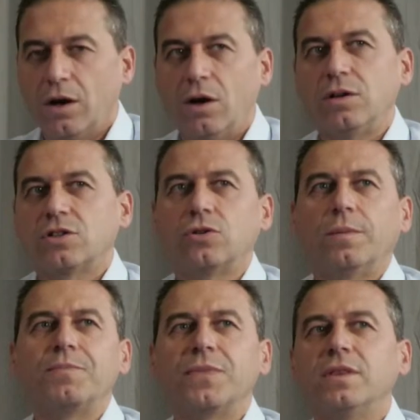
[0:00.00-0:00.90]
So
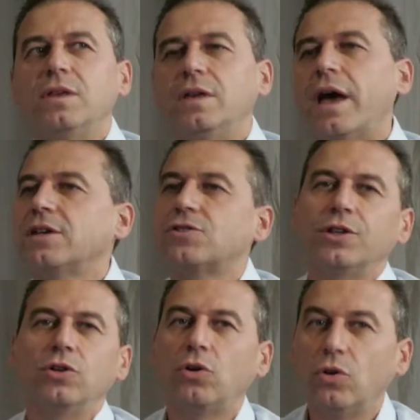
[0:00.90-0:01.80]
the
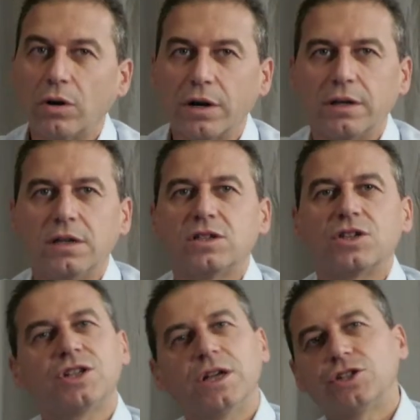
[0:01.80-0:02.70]
XRadio Core is
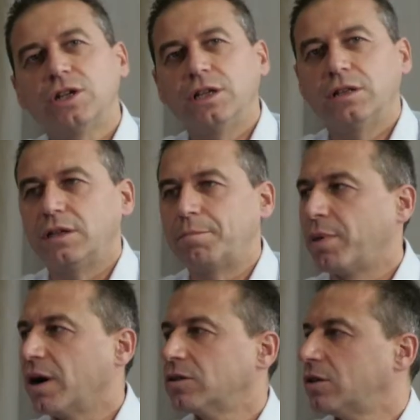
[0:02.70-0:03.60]
essentially the
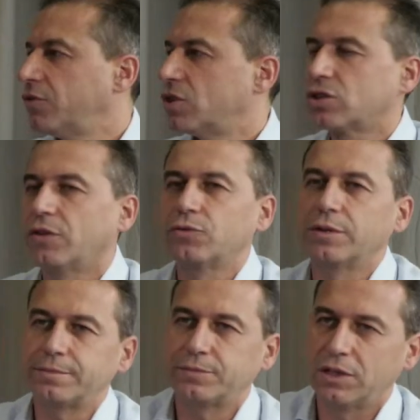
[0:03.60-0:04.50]
part of the
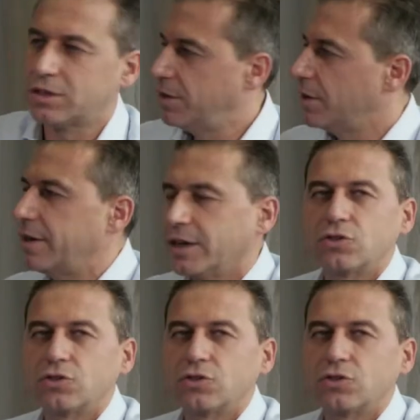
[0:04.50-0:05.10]
software, it's here next to